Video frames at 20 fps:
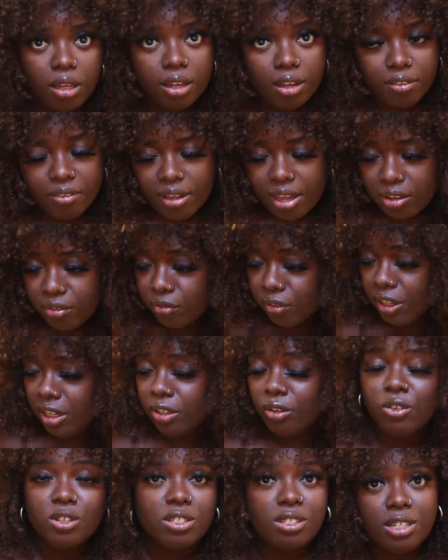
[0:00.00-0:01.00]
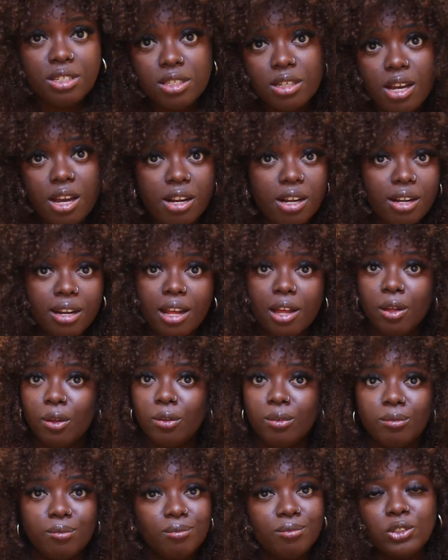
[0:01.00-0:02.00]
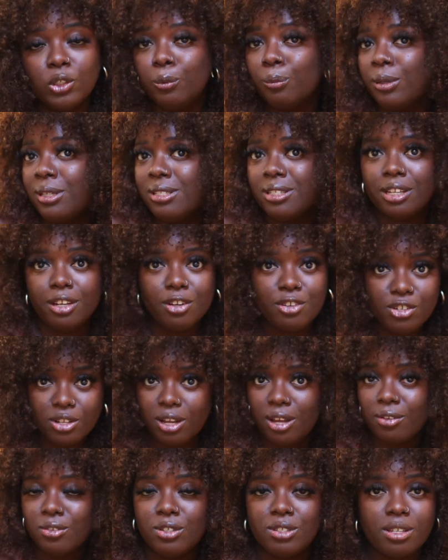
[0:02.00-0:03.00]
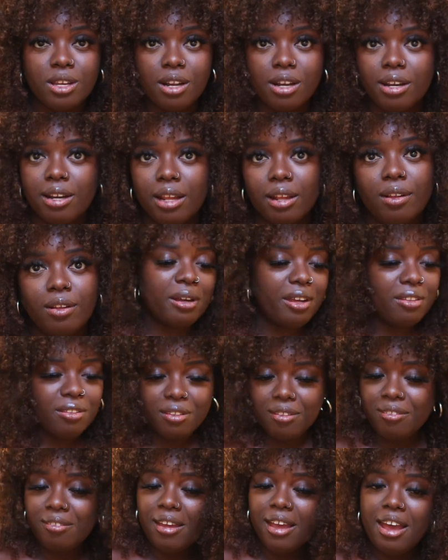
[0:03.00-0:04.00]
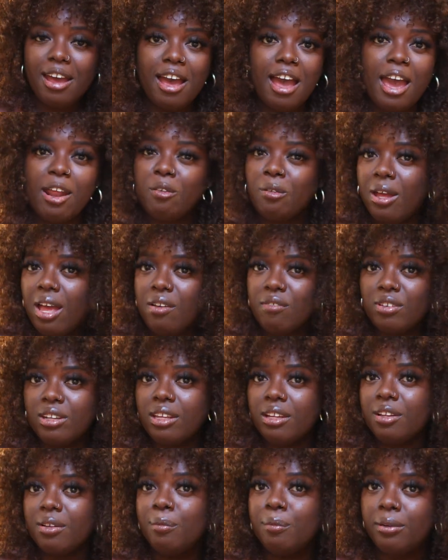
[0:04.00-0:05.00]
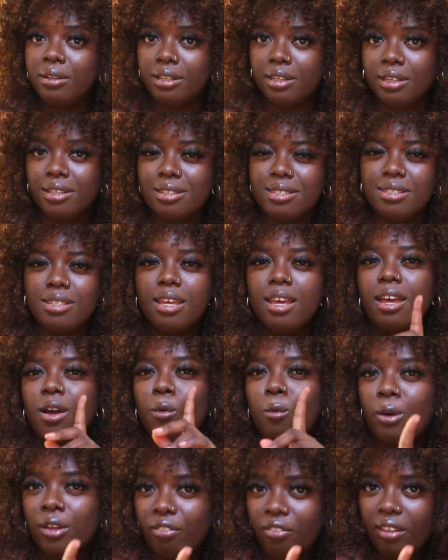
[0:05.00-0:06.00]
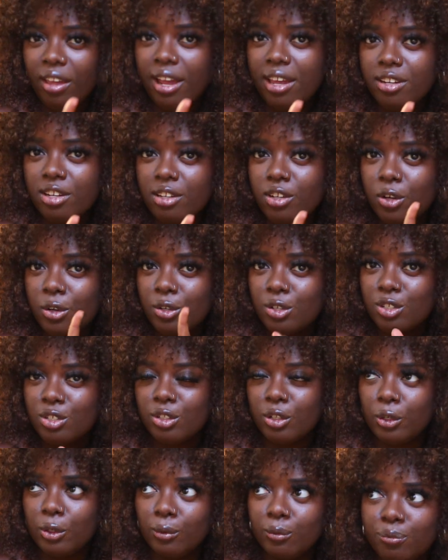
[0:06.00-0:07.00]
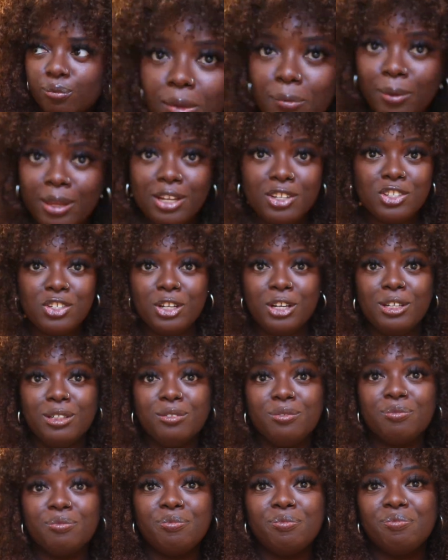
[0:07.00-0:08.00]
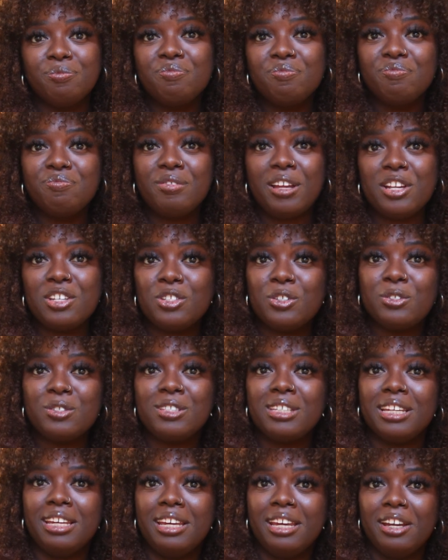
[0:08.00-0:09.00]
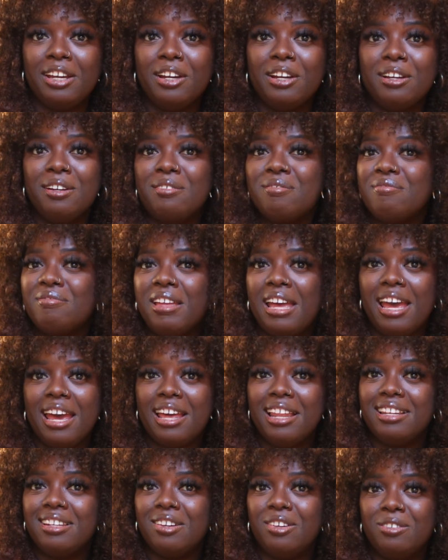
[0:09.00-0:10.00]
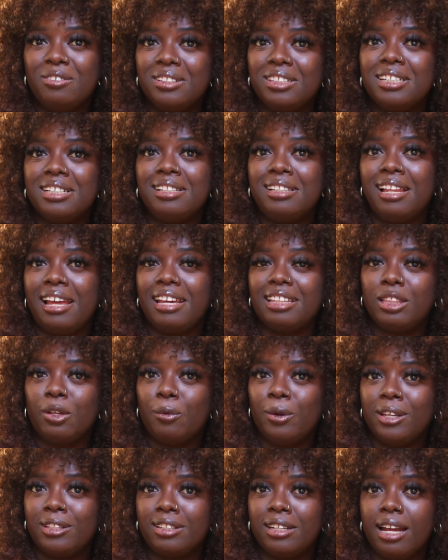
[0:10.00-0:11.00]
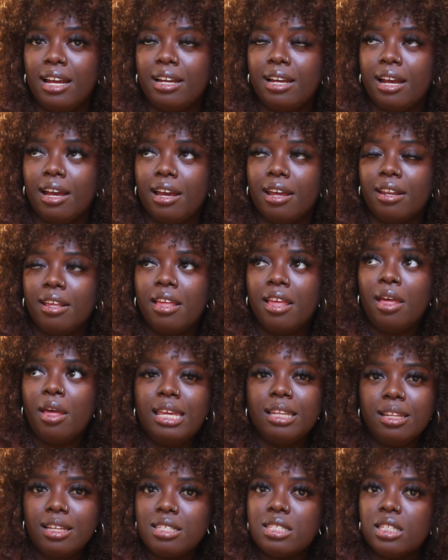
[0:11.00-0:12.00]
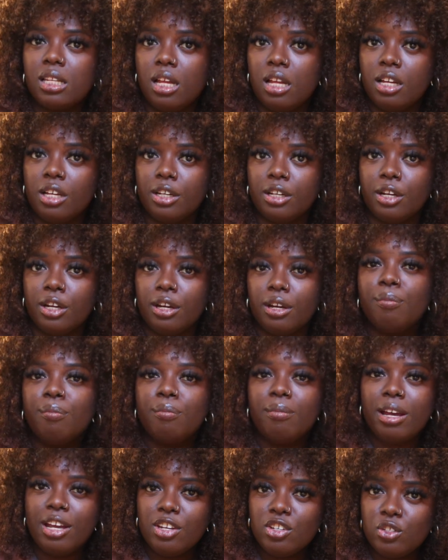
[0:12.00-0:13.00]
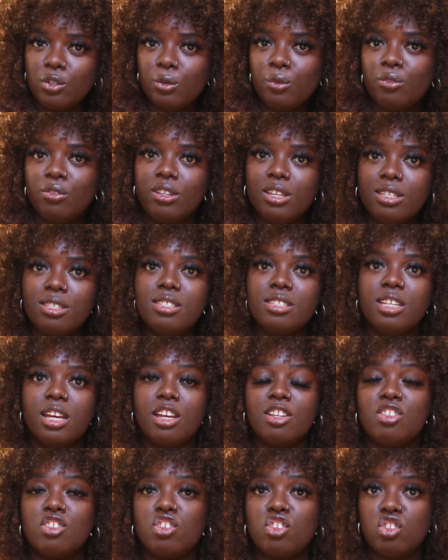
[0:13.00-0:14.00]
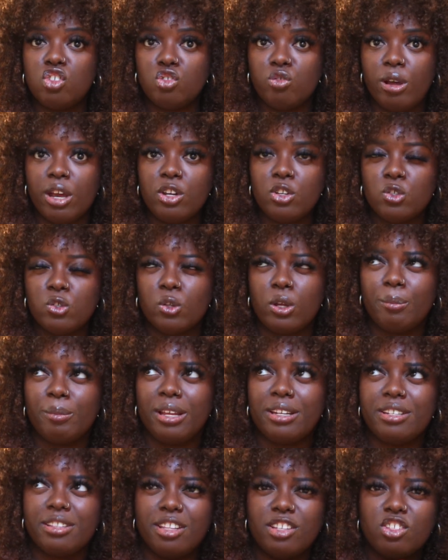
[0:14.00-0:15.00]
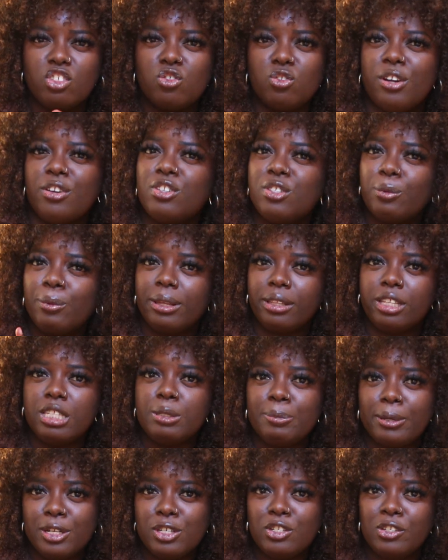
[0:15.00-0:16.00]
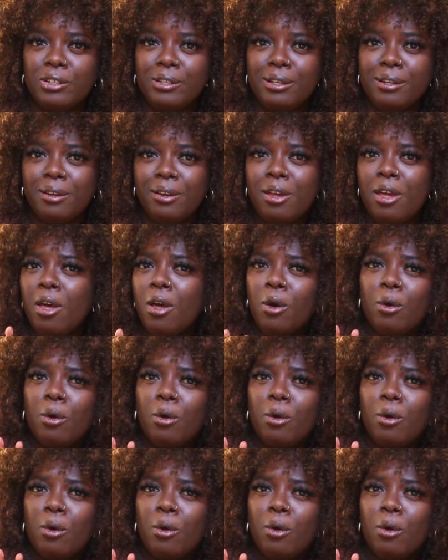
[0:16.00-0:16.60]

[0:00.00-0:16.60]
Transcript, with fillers: In that event, you just need to cut it out. Don't be scared, y'all, just cut it out. But other than that, I don't have any complaints. One thing I did notice though, the picture that you see here, that don't look like the wig that I got. It looks longer. Mind you, this does stretch, so I'm like, did they stretch the wig in this picture?